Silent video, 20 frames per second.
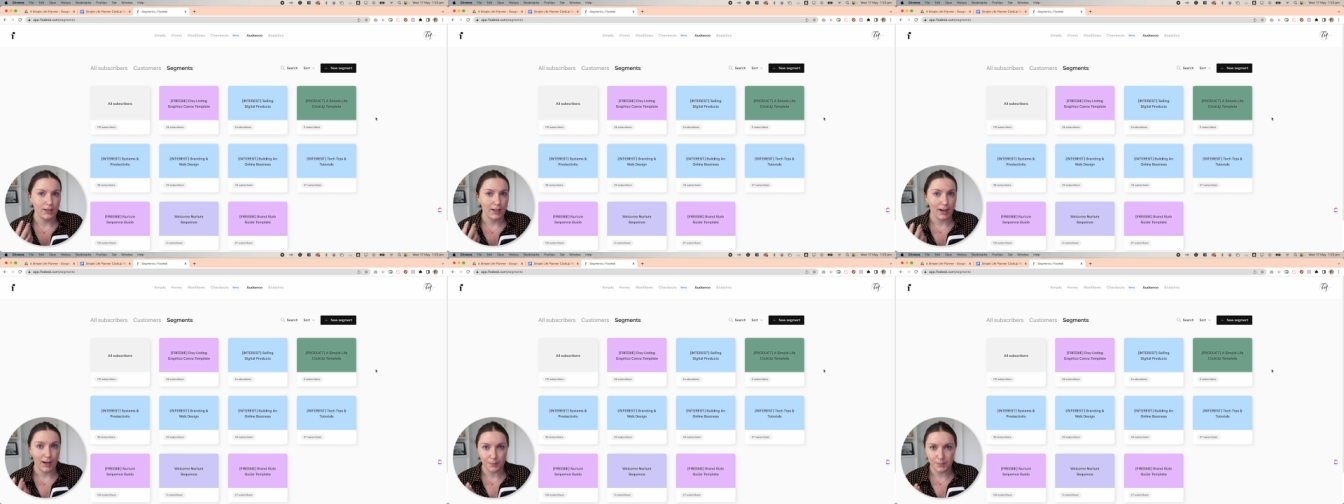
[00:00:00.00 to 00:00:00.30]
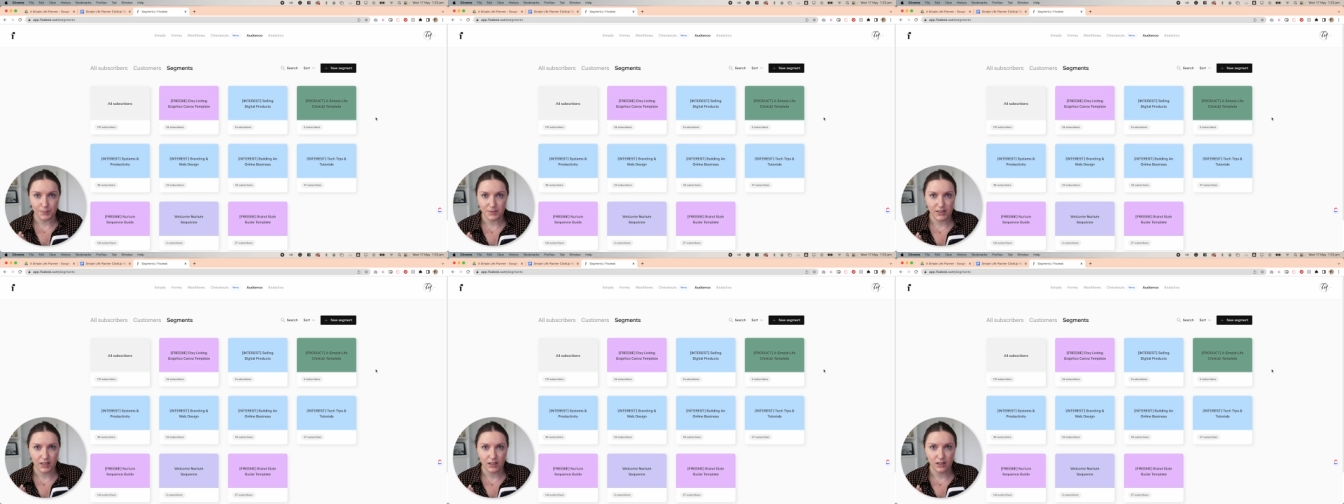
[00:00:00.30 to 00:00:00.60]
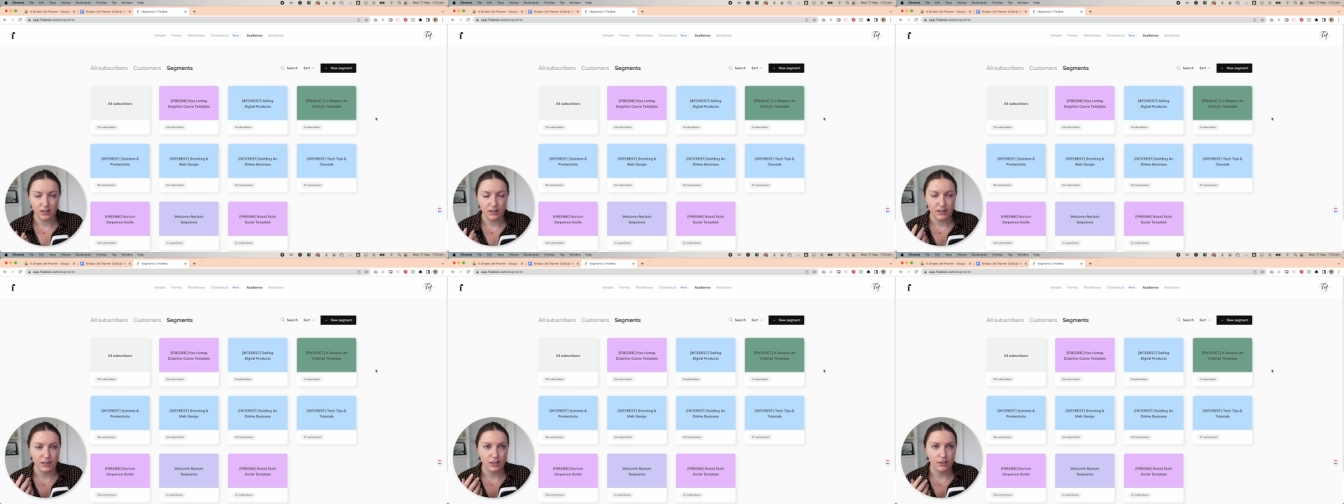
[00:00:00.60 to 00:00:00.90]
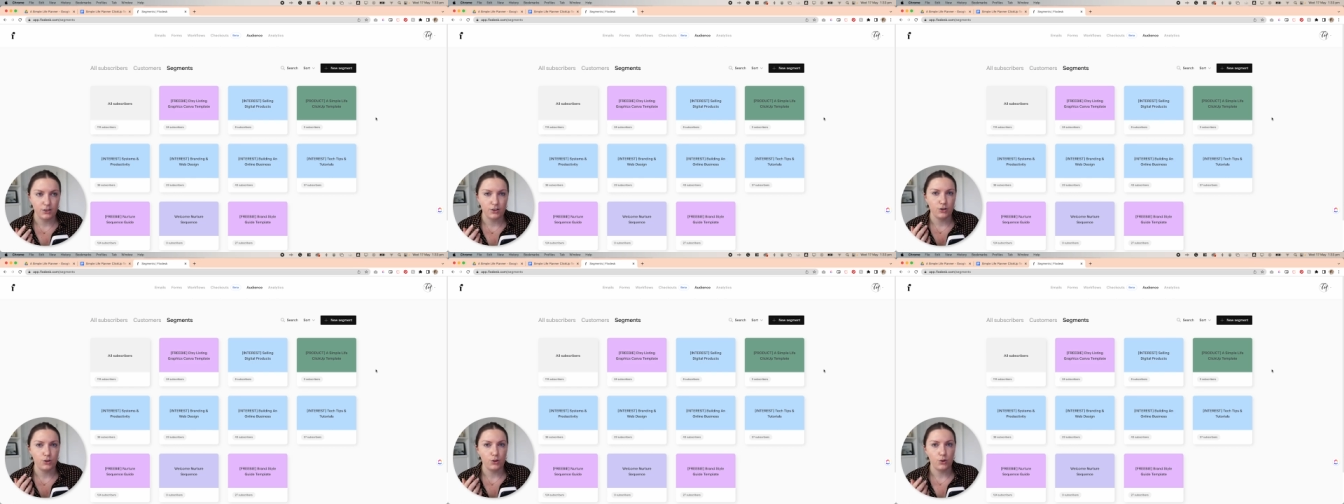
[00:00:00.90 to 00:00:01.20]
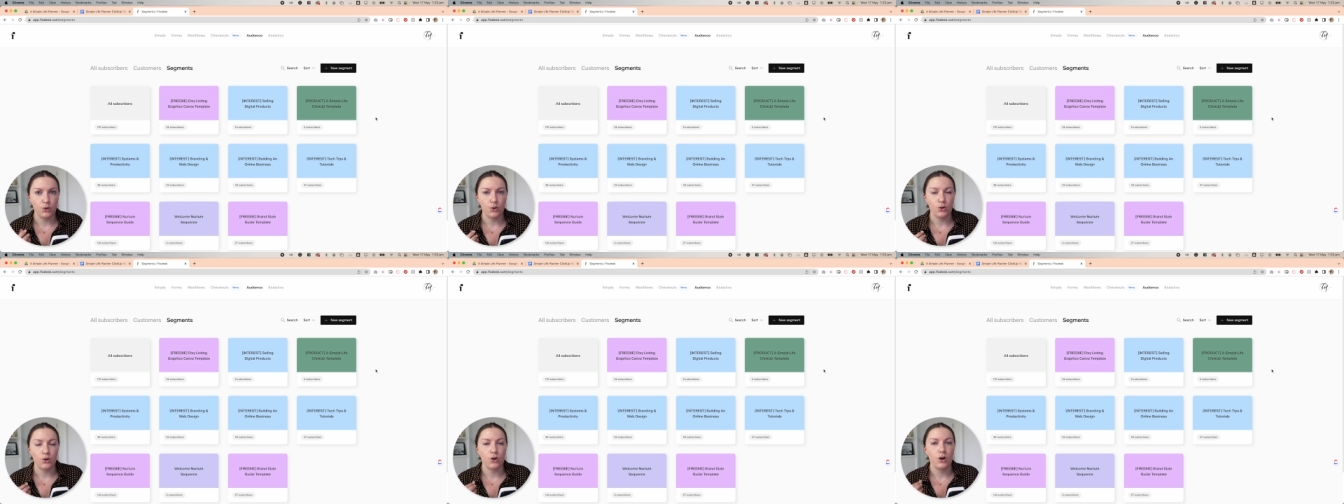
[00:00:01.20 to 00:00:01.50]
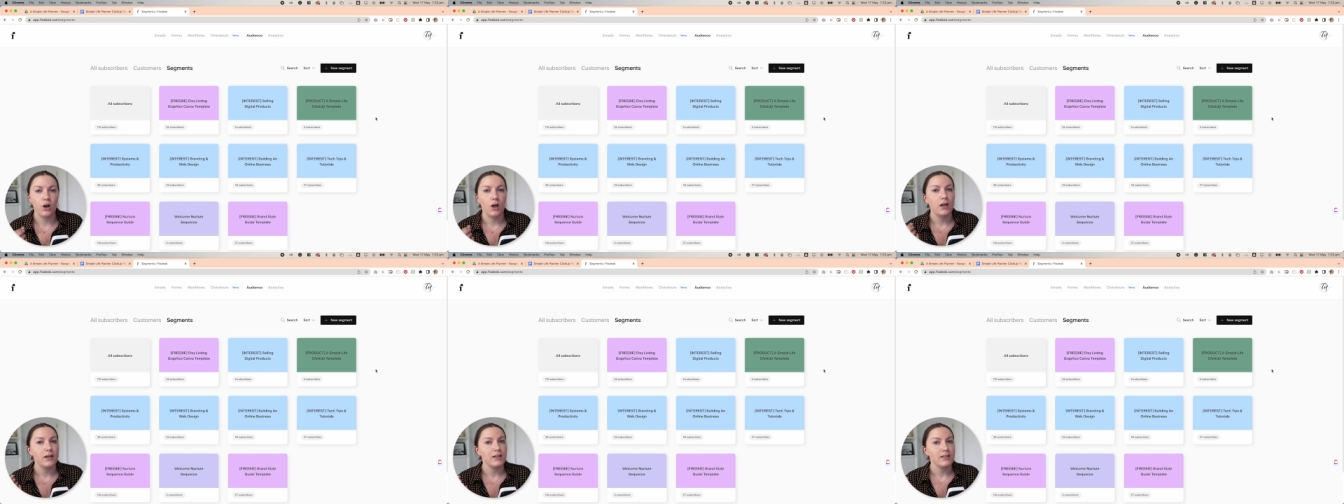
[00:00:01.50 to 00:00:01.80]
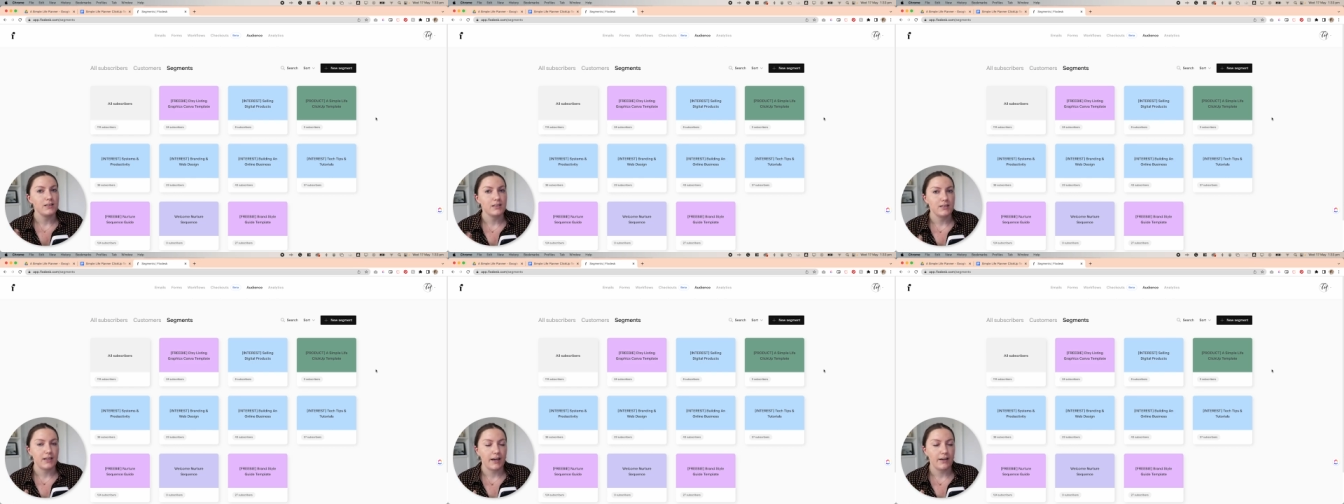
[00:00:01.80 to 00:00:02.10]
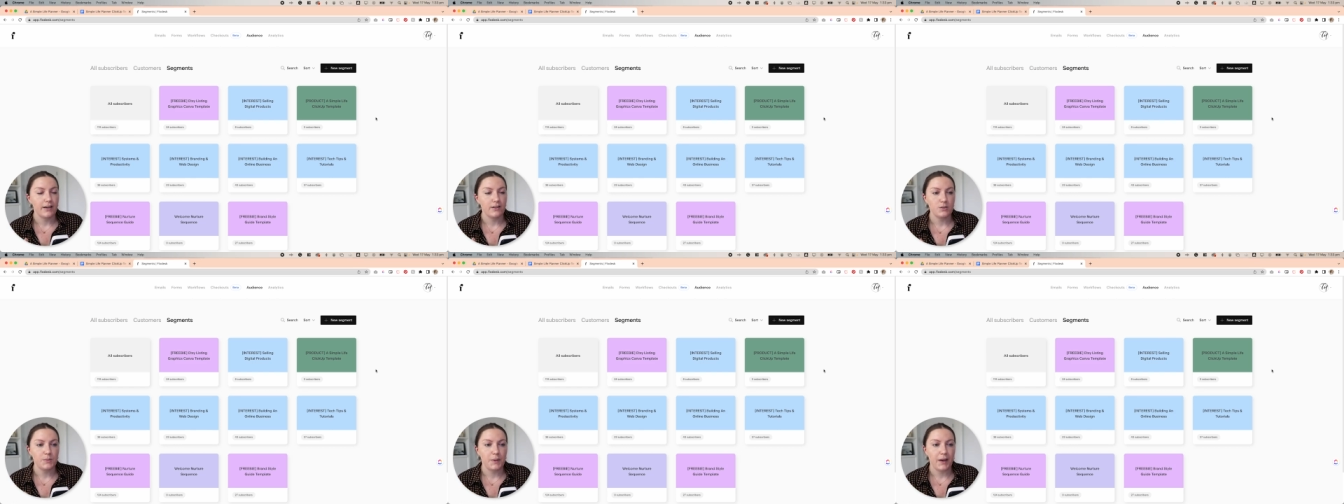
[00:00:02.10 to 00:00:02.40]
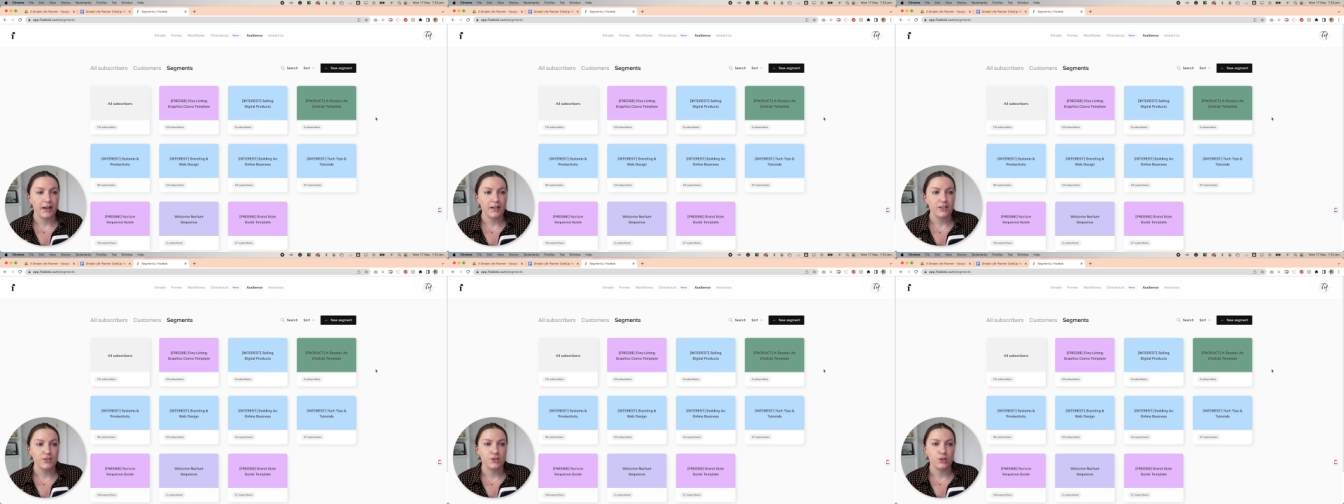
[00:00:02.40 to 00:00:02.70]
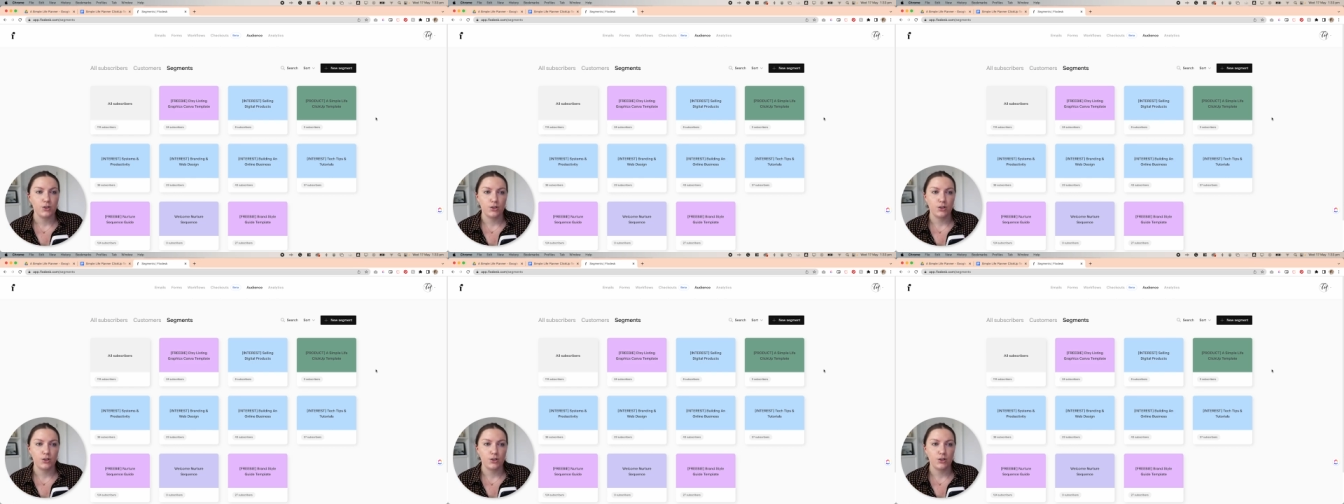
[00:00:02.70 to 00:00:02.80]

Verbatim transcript: an upsell in your sales page,